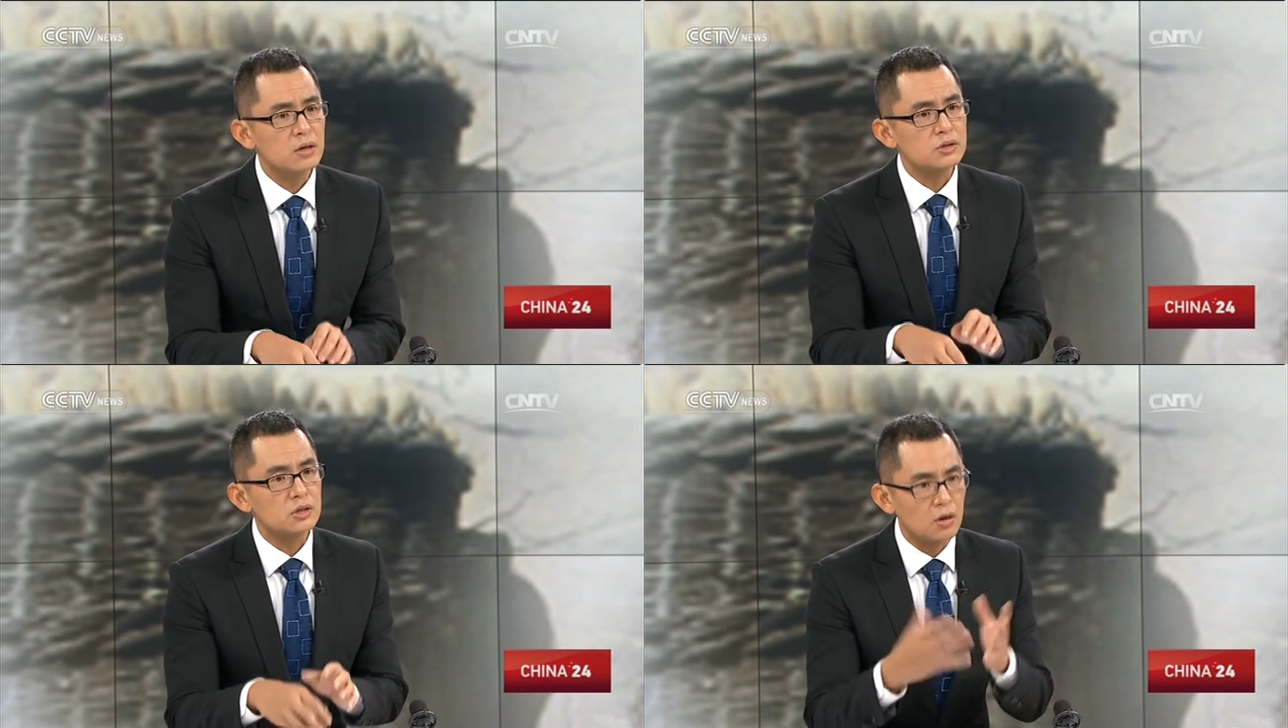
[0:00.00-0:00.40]

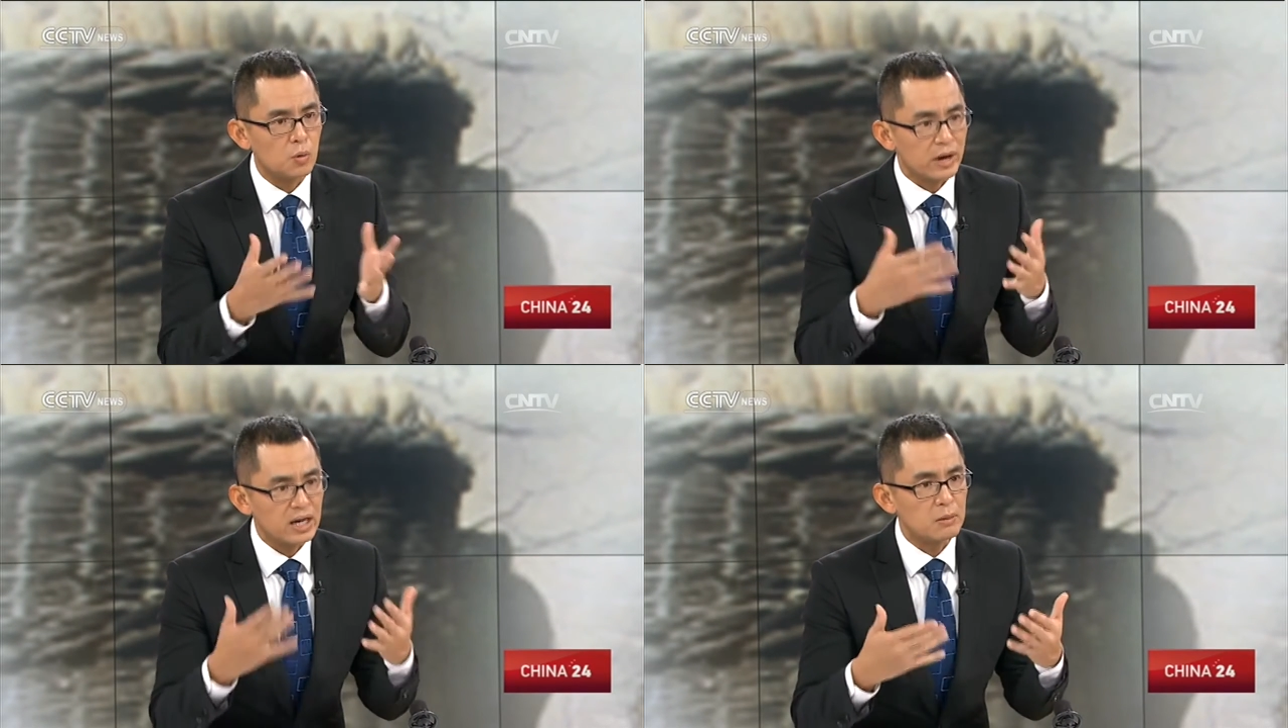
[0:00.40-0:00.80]
So
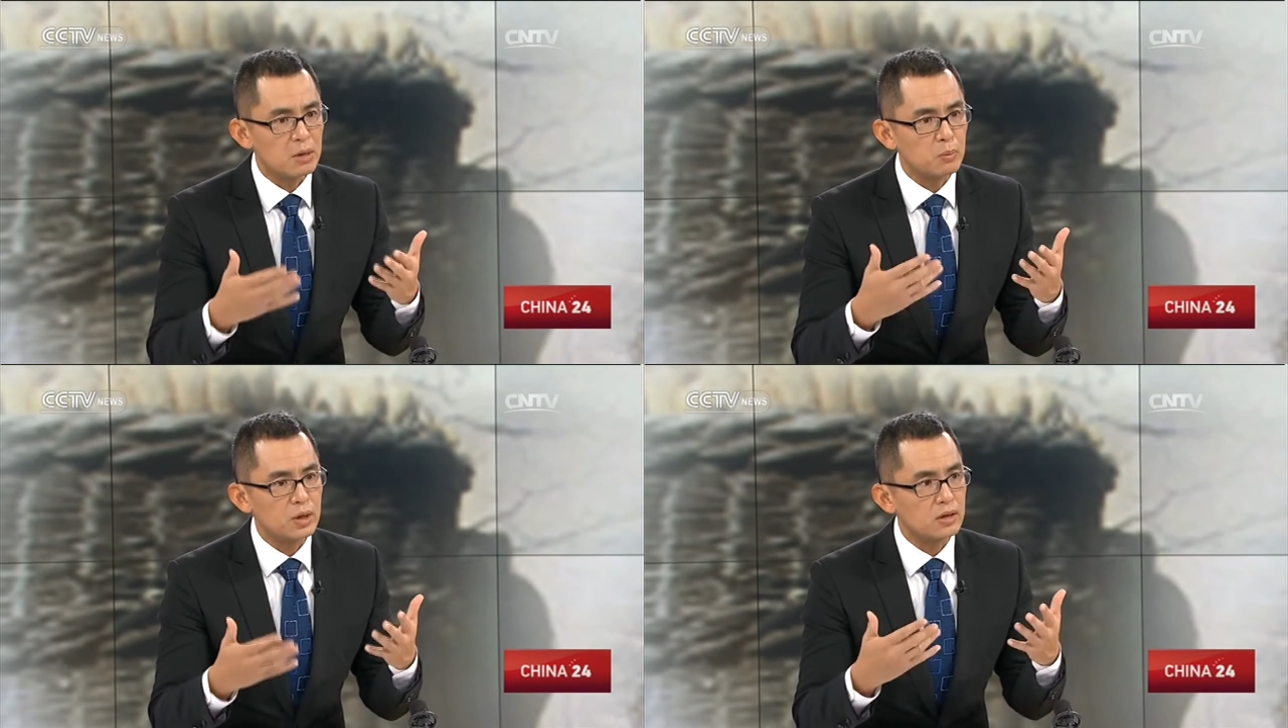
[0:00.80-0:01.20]
we come
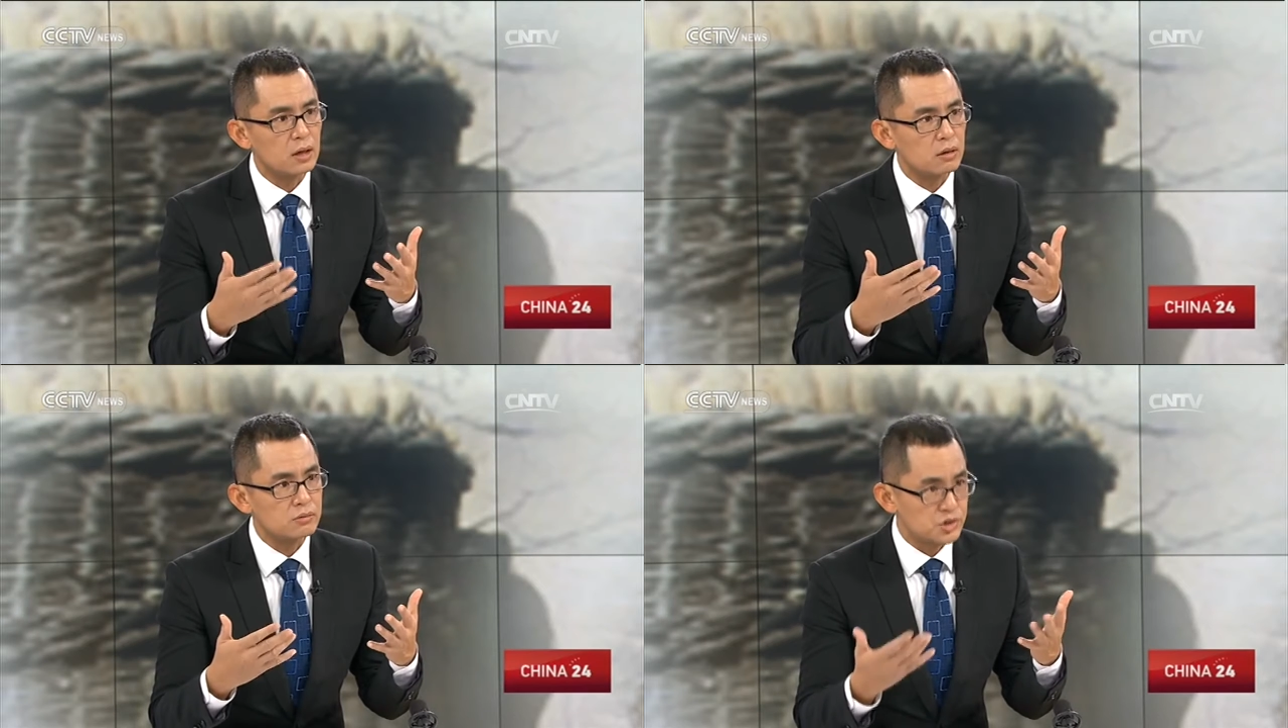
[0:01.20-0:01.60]
up with
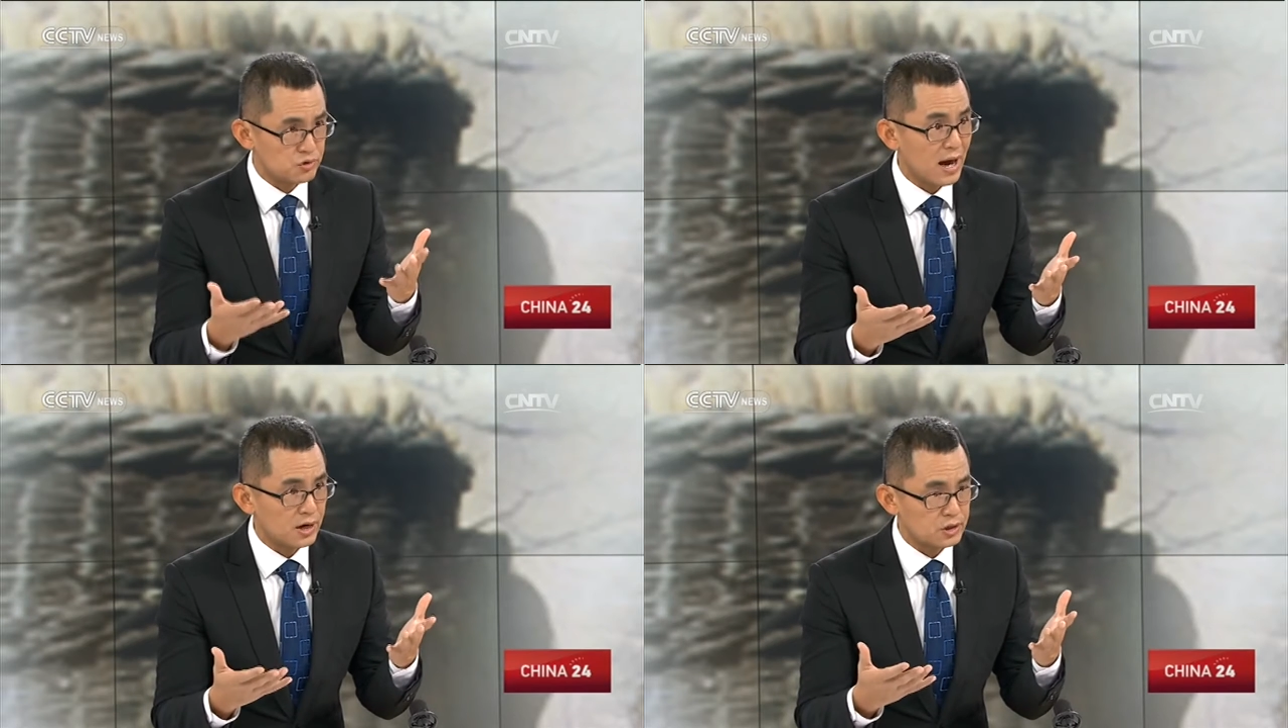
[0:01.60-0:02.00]
a
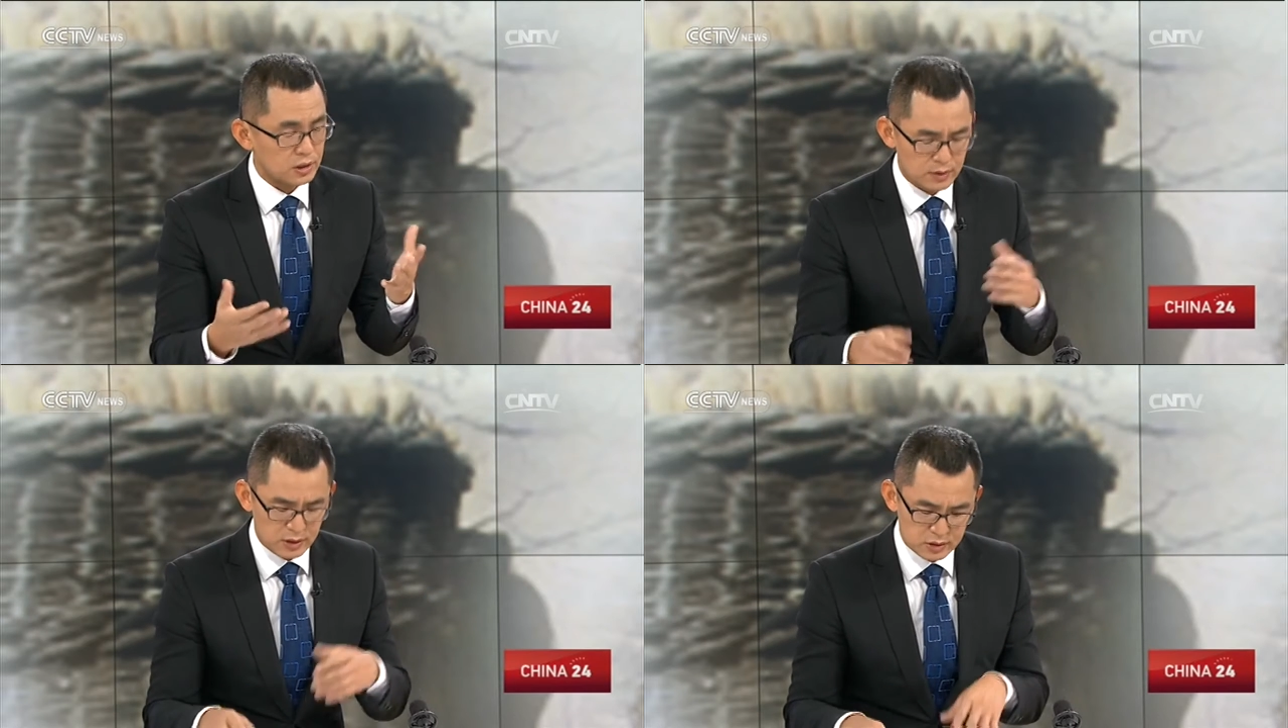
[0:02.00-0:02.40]
strategy
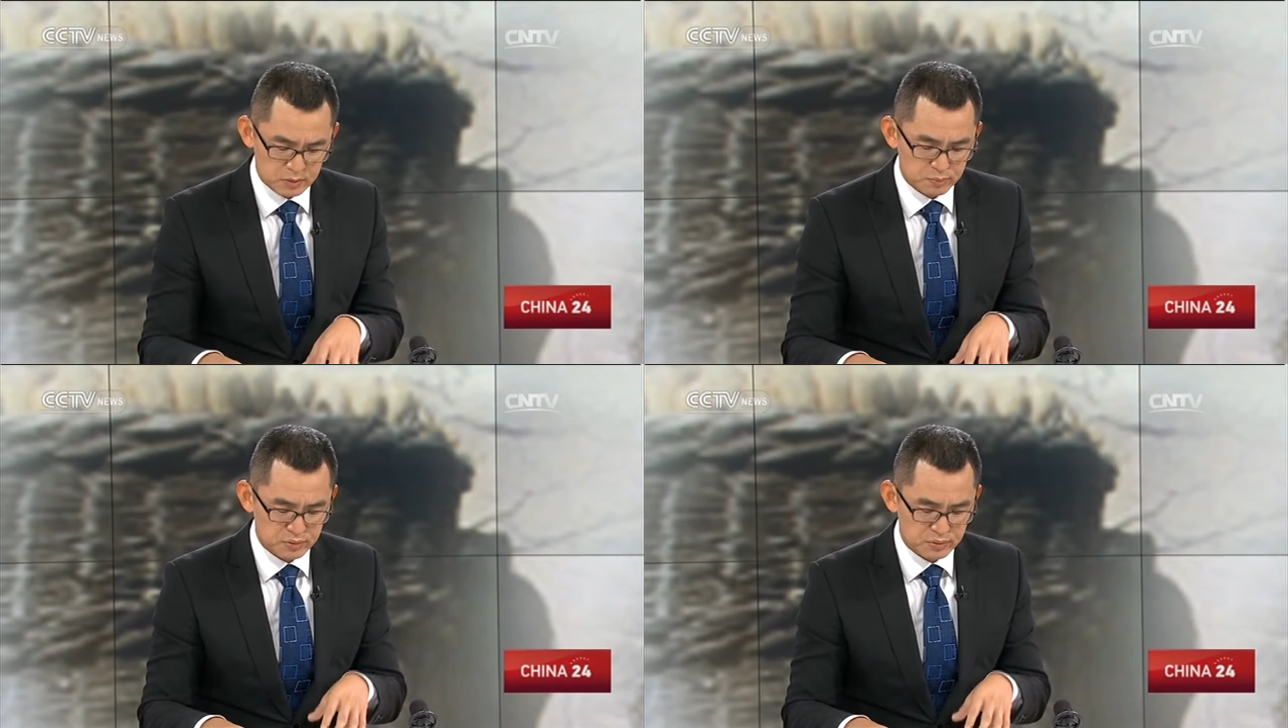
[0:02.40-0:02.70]
that is mm-hmm.